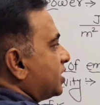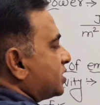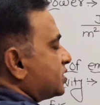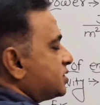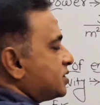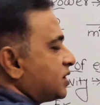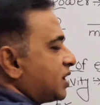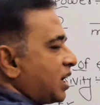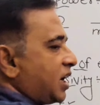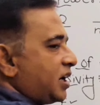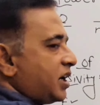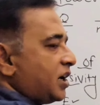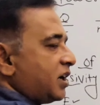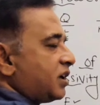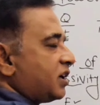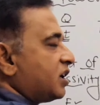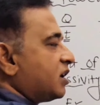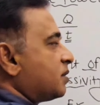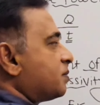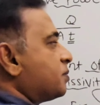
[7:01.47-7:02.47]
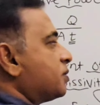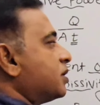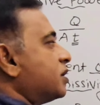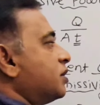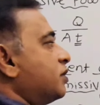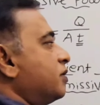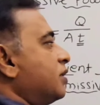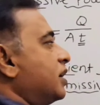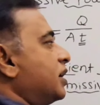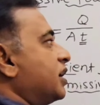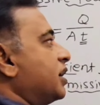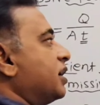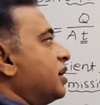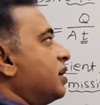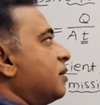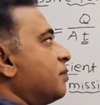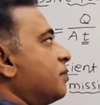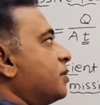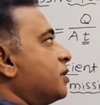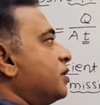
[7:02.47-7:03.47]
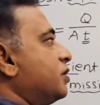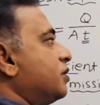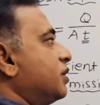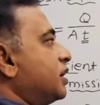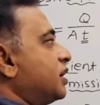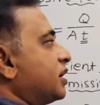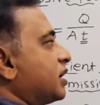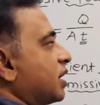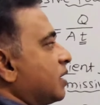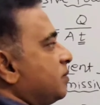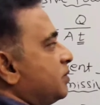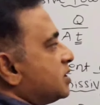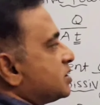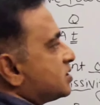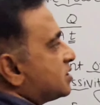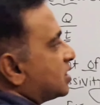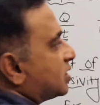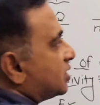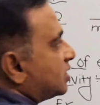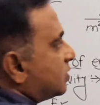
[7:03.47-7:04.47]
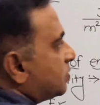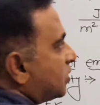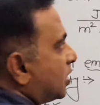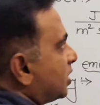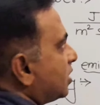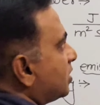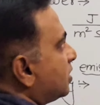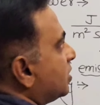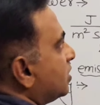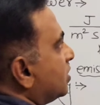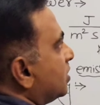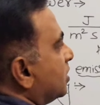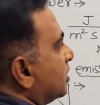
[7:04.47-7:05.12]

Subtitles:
energy radiated per unit area per unit time is nothing but